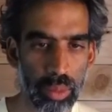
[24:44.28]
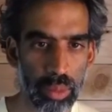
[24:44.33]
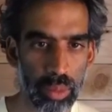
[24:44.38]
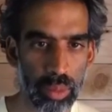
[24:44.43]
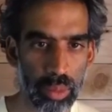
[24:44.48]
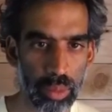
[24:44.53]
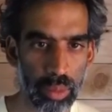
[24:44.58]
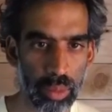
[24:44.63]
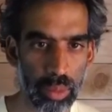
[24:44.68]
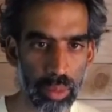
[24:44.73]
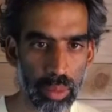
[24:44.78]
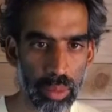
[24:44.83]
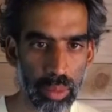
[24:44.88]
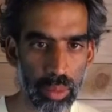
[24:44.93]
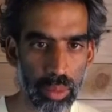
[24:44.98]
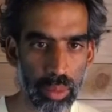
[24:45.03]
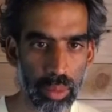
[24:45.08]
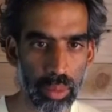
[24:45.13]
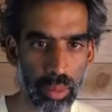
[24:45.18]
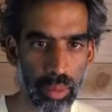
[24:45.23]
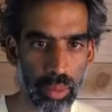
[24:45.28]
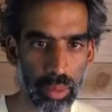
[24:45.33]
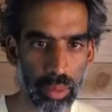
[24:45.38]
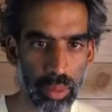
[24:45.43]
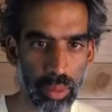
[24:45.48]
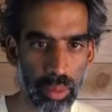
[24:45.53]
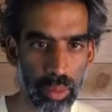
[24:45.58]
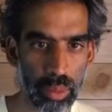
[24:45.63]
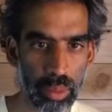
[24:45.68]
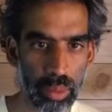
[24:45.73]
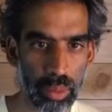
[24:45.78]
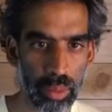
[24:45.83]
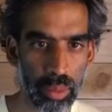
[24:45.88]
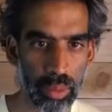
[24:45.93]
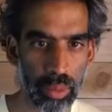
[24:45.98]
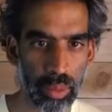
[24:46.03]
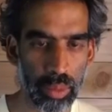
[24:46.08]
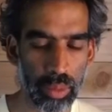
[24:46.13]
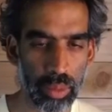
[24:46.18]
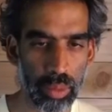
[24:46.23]

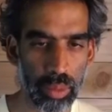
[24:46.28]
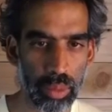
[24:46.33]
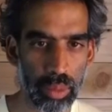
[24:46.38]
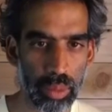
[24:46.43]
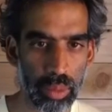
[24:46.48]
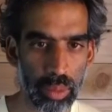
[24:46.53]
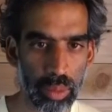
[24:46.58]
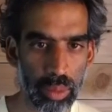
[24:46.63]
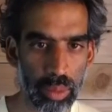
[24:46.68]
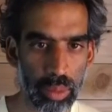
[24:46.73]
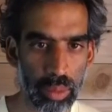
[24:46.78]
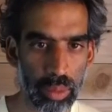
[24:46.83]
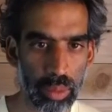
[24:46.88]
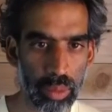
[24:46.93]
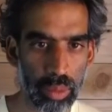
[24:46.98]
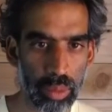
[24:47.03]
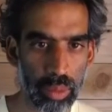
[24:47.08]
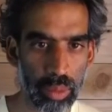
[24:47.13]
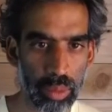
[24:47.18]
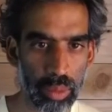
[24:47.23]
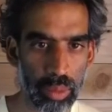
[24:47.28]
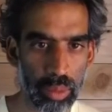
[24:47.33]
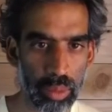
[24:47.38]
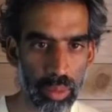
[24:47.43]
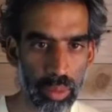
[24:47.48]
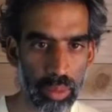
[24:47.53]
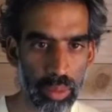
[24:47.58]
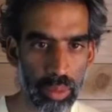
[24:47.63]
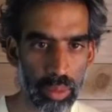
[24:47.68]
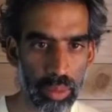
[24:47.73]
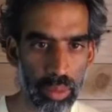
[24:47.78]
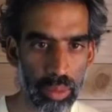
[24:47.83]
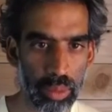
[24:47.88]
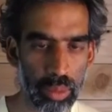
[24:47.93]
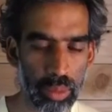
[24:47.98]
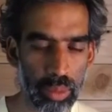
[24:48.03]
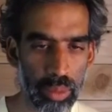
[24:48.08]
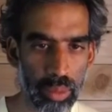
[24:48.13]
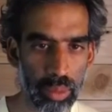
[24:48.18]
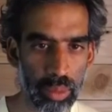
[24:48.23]

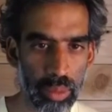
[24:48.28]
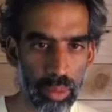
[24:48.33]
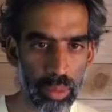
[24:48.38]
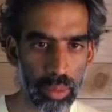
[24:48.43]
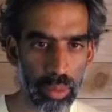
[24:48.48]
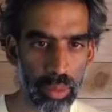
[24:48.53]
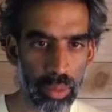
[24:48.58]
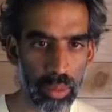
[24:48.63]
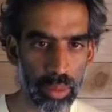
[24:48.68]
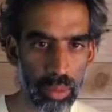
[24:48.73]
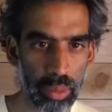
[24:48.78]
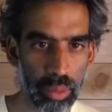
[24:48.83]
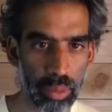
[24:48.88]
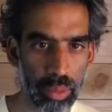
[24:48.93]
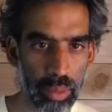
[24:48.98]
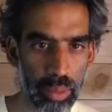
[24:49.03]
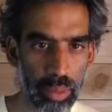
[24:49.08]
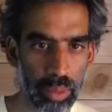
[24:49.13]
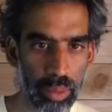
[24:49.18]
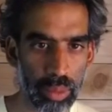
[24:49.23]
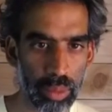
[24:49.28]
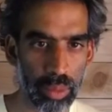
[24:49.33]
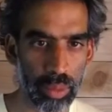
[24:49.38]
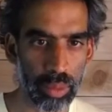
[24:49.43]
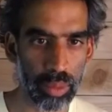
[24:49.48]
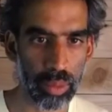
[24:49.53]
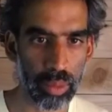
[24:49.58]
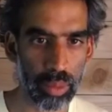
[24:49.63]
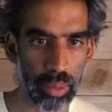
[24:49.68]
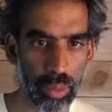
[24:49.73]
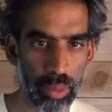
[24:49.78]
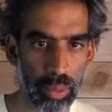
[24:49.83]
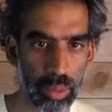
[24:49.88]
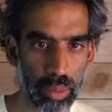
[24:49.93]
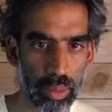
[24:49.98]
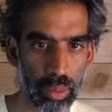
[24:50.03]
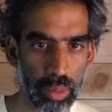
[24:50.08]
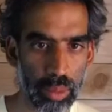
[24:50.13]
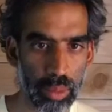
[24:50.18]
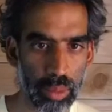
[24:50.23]

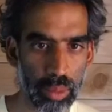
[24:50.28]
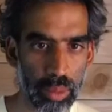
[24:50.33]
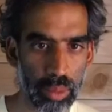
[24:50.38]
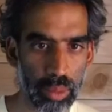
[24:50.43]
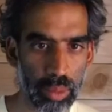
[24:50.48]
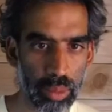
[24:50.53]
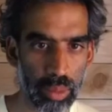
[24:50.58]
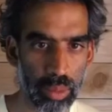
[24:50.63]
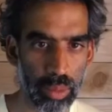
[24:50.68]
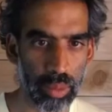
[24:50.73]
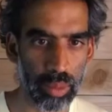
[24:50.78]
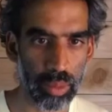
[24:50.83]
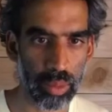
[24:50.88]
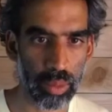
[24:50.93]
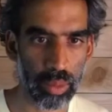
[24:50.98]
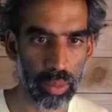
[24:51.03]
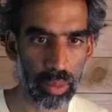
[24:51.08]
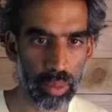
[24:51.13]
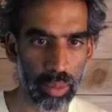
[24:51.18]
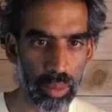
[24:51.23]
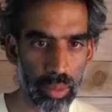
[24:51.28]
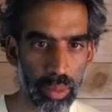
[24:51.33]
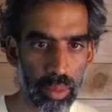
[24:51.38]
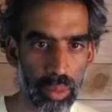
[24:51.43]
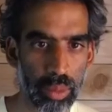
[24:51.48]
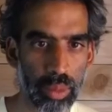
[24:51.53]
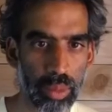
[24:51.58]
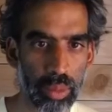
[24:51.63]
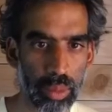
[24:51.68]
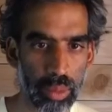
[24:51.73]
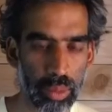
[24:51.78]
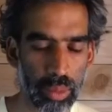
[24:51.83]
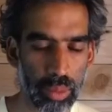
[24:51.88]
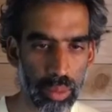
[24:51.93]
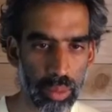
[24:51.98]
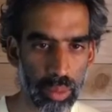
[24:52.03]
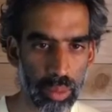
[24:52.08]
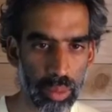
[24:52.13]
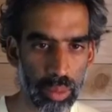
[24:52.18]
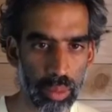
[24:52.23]
This person isn't speaking.